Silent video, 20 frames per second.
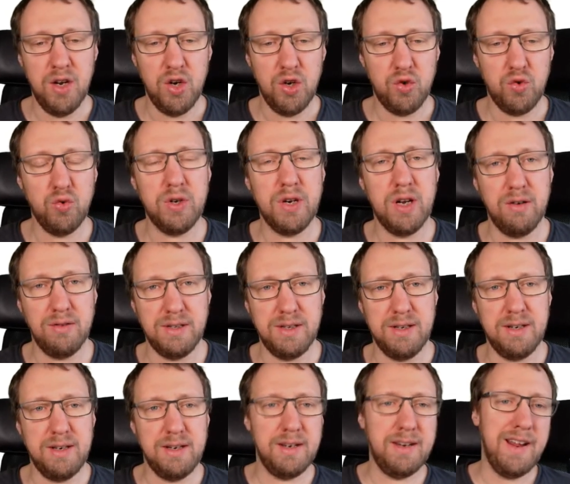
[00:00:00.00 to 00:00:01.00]

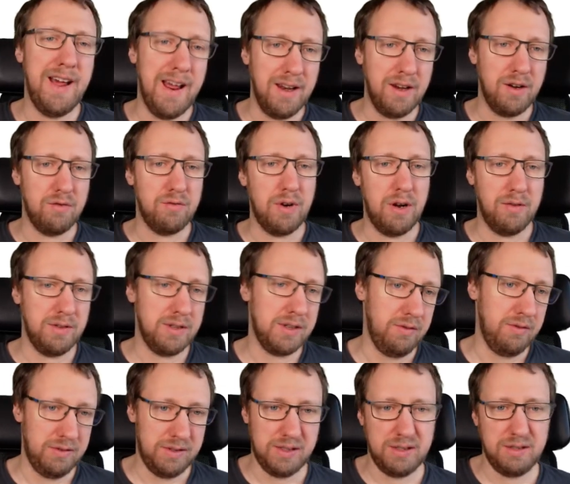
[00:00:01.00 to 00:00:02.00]
2010 around, so
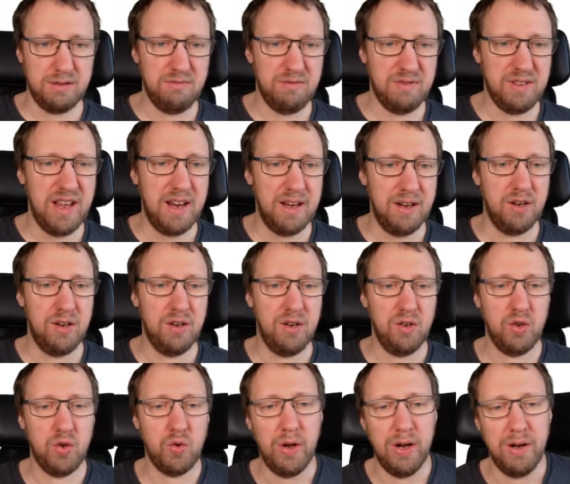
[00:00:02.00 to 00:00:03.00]
it's 10,
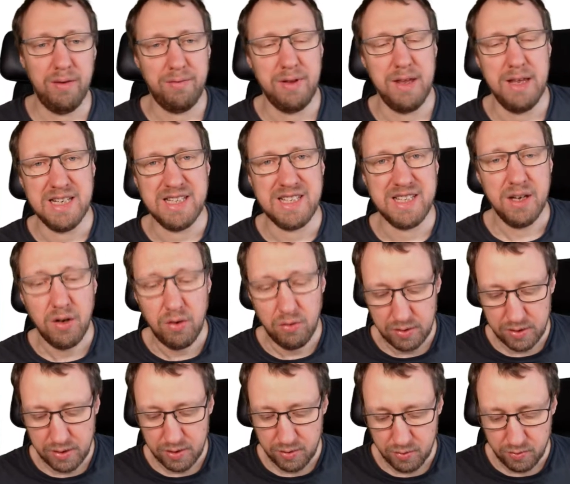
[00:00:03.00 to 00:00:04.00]
12 years
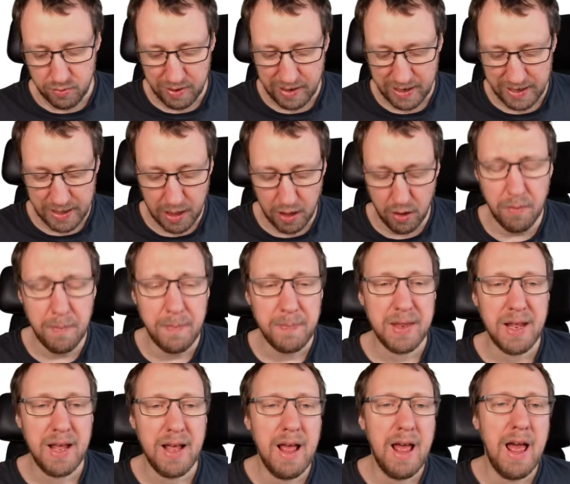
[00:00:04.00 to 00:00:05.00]
old right now.
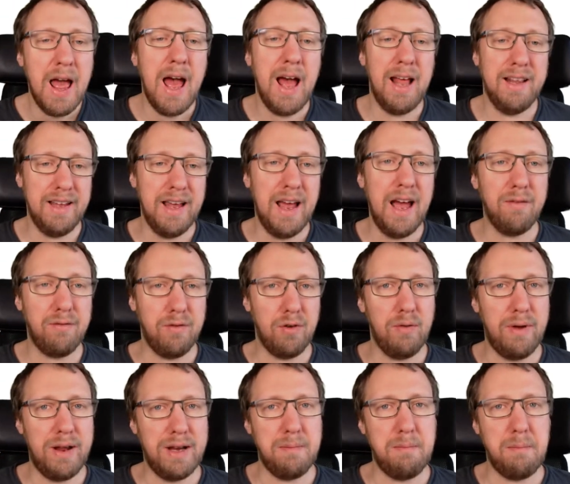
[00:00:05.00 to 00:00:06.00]
And they have
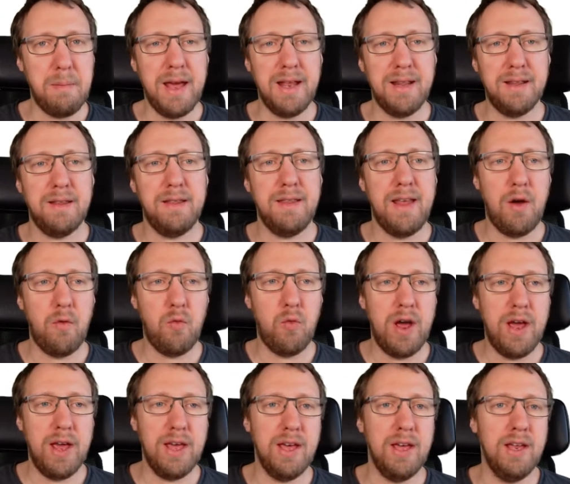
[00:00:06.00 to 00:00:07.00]
already made their
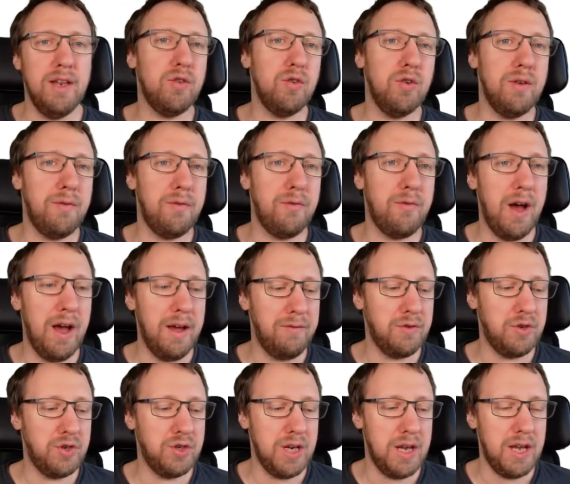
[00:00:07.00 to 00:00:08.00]
way into the
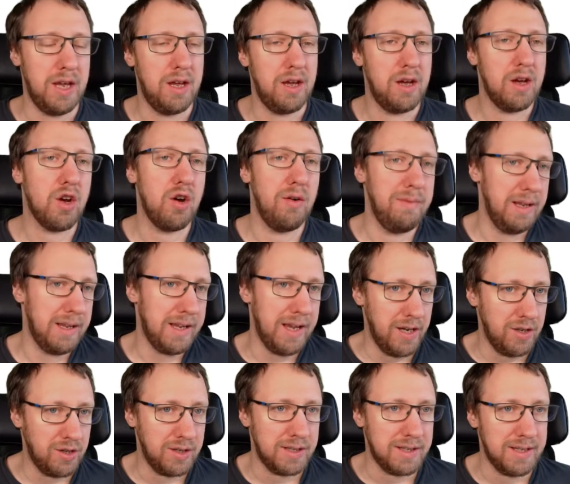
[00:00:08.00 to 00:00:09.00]
5G
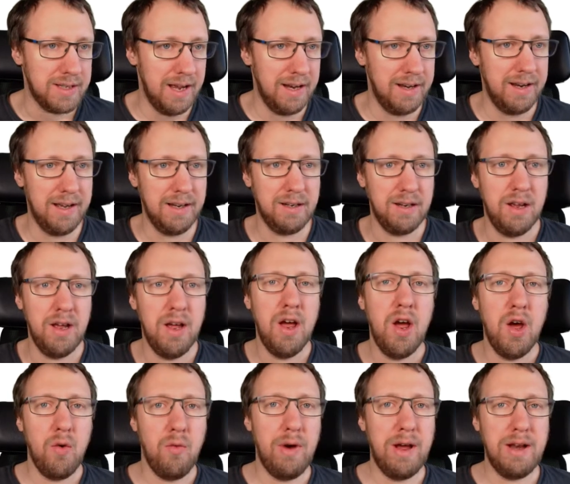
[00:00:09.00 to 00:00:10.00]
communication standard,
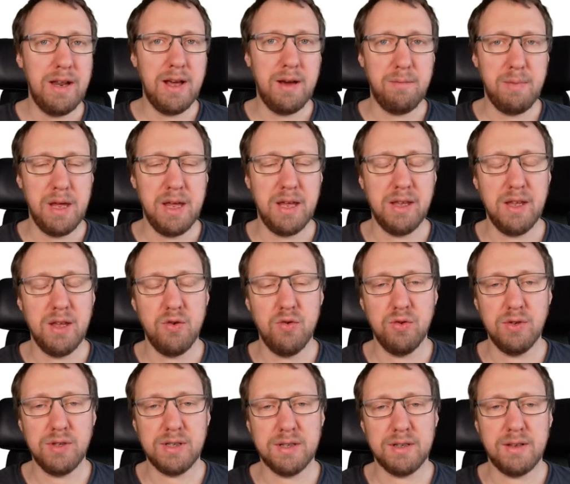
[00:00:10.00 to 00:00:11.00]
where they are being
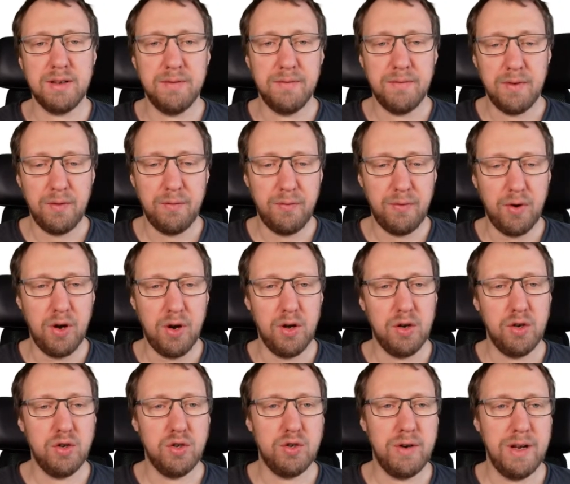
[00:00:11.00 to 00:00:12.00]
used for
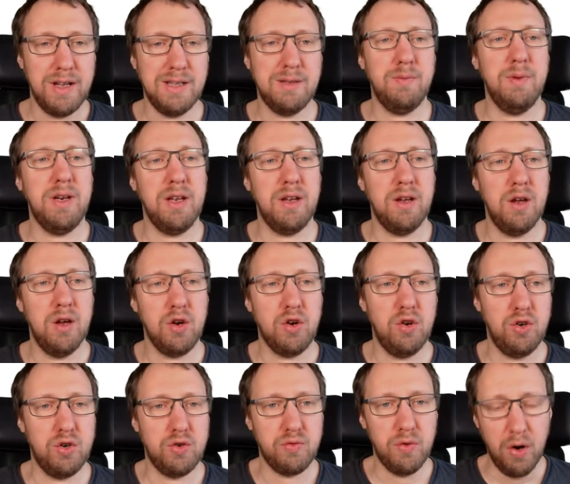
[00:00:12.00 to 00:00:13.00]
transmitting
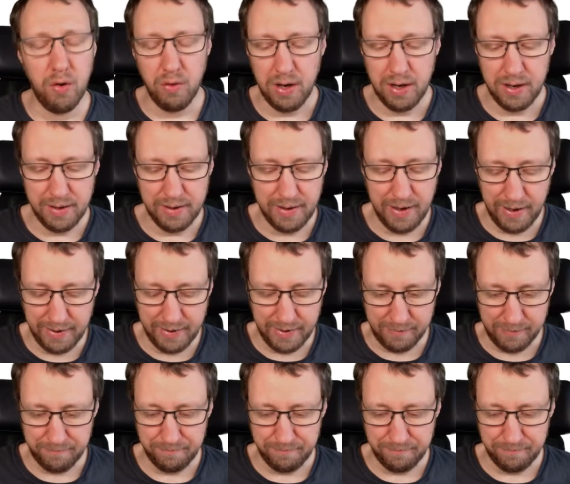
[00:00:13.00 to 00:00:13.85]
control data.